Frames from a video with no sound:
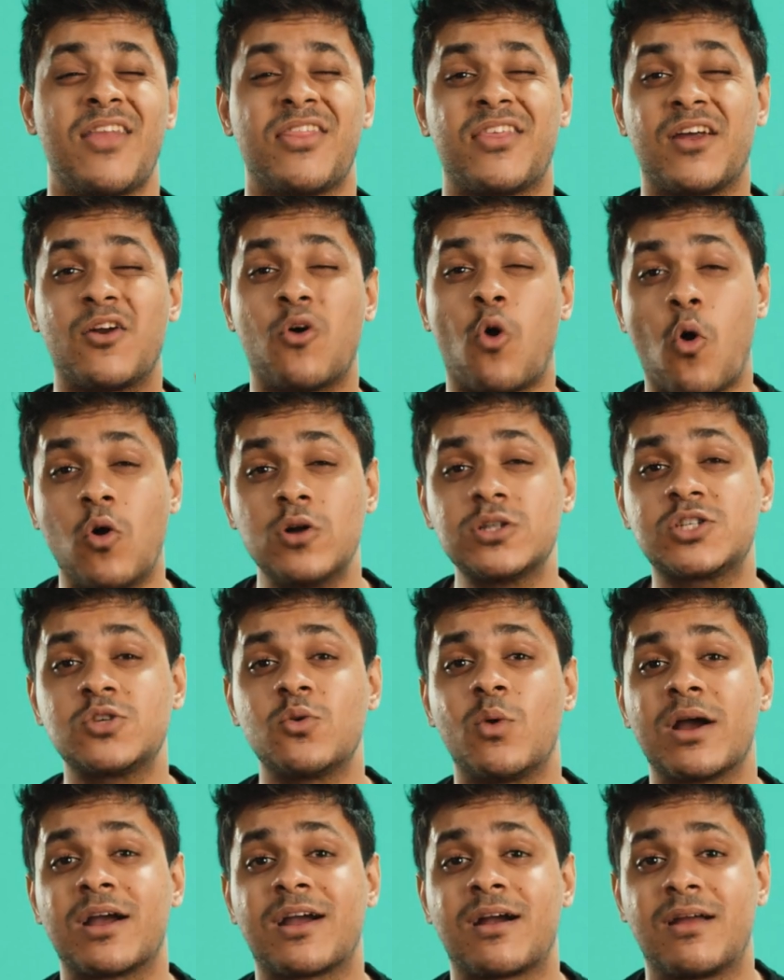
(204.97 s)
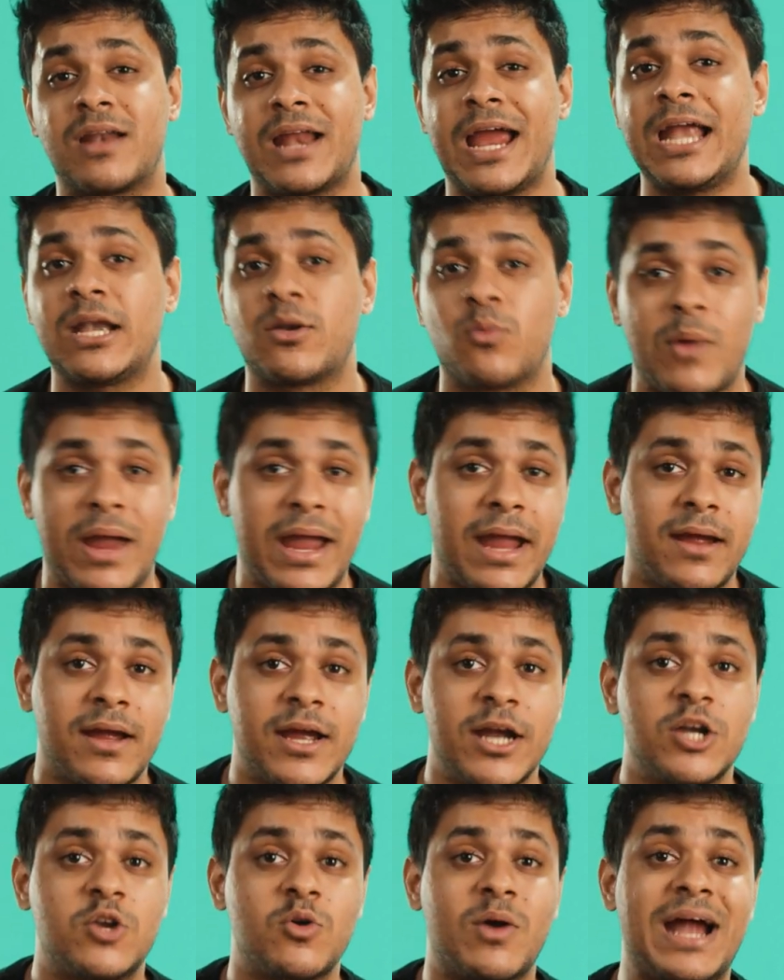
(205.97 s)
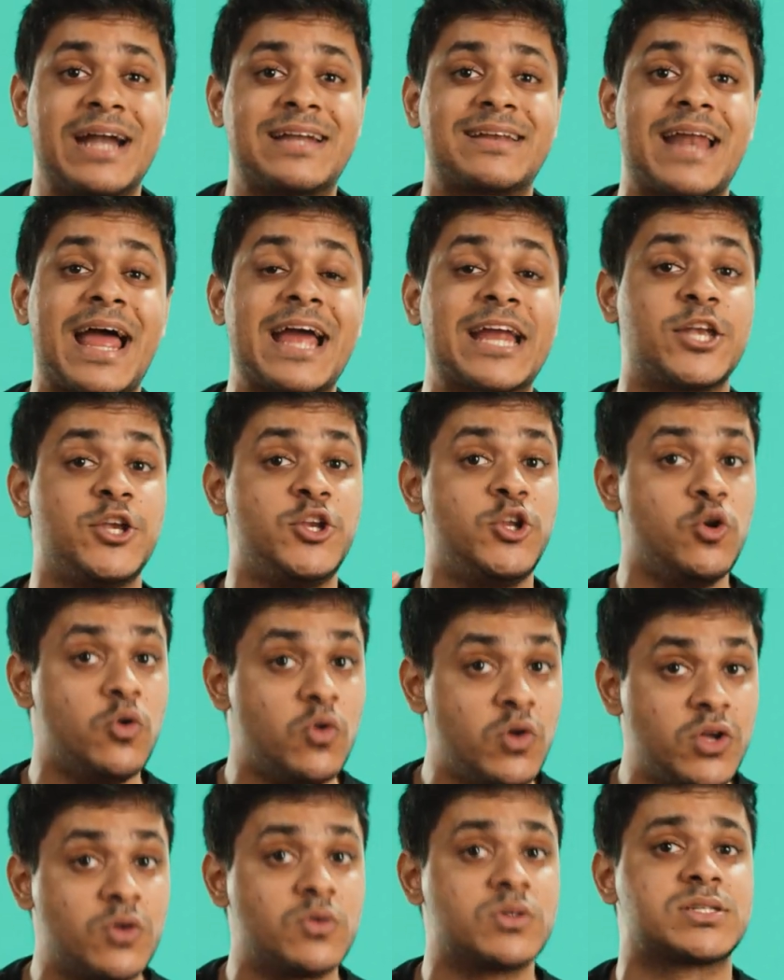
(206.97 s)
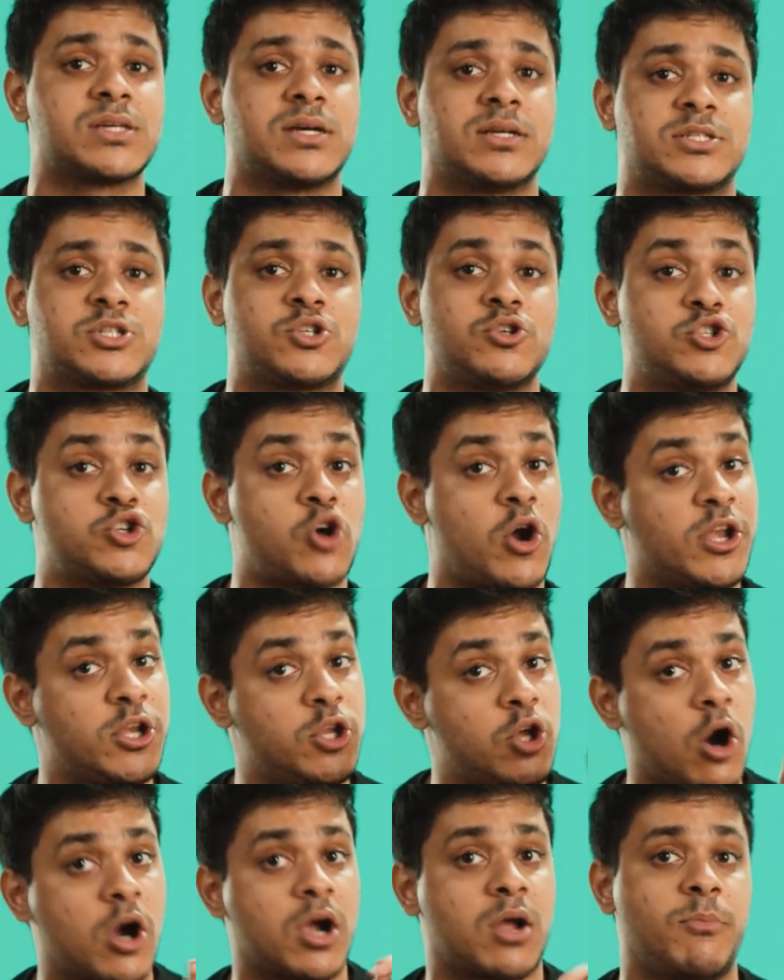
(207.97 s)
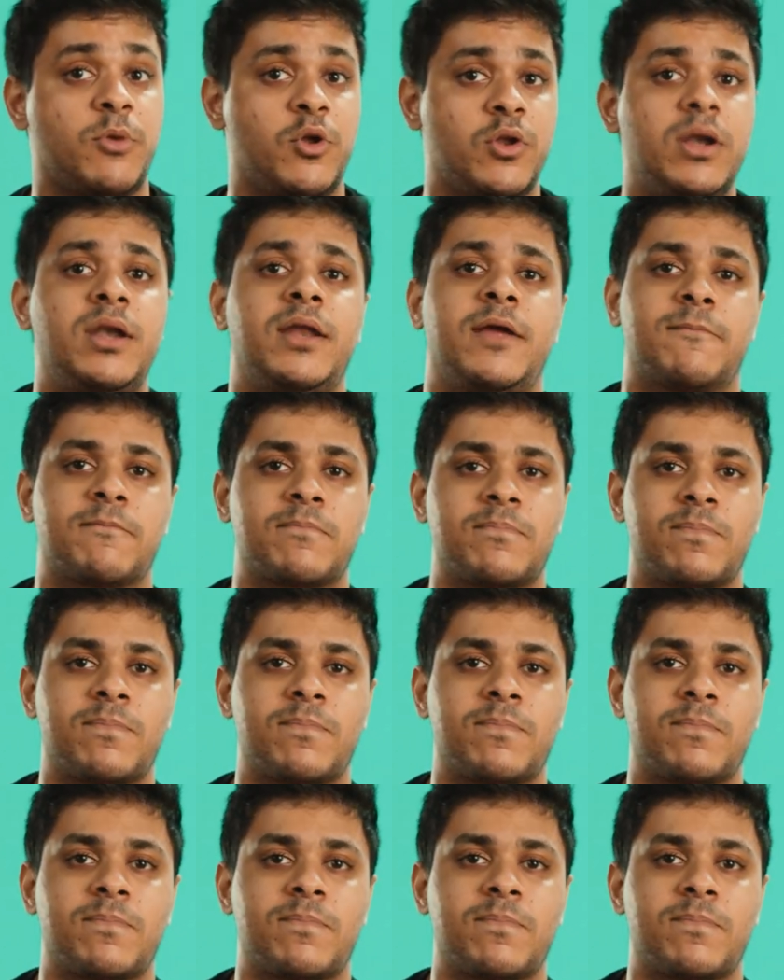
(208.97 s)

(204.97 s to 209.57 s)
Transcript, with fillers: They're also a great way to attract new users to join your community.